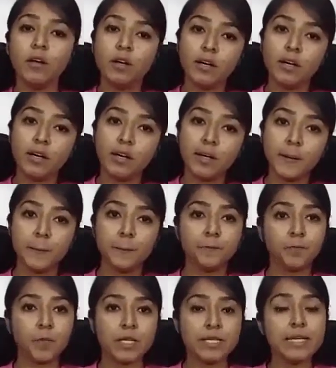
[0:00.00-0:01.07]

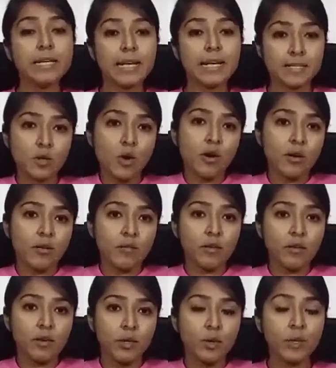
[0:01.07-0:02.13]
TDS,
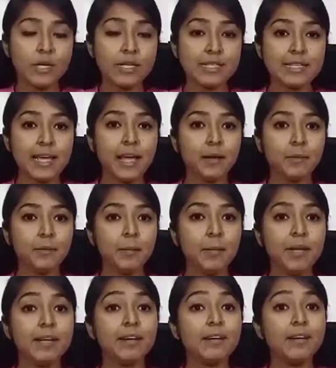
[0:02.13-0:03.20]
or you can say it may
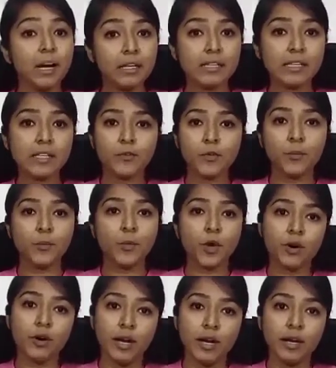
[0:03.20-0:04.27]
be deducted from
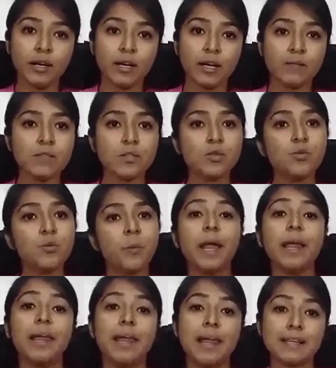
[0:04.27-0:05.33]
your incomes to
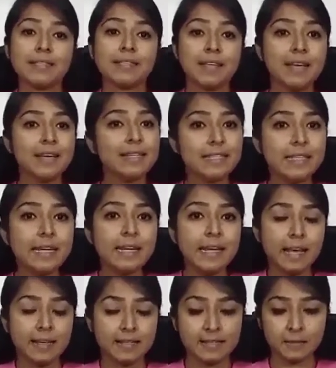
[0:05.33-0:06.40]
pay less
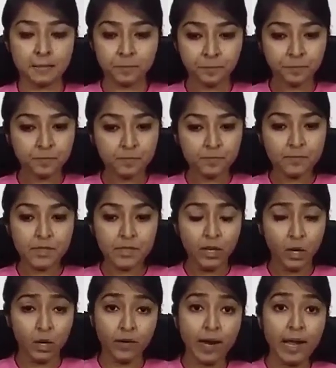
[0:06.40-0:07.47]
TDS.
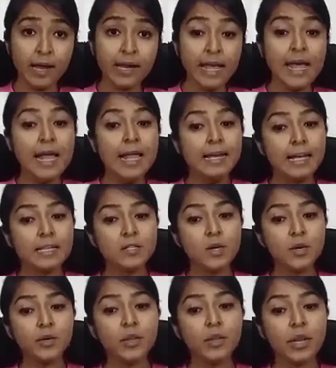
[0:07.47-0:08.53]
Alright, let's
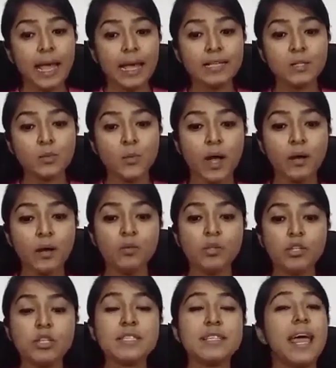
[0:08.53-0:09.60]
go to the next one,
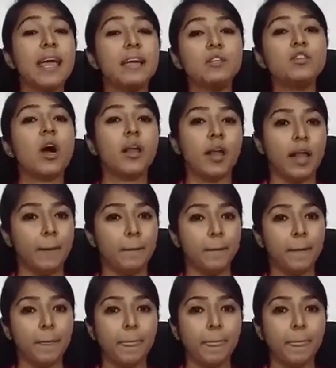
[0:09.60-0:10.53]
which is HRA.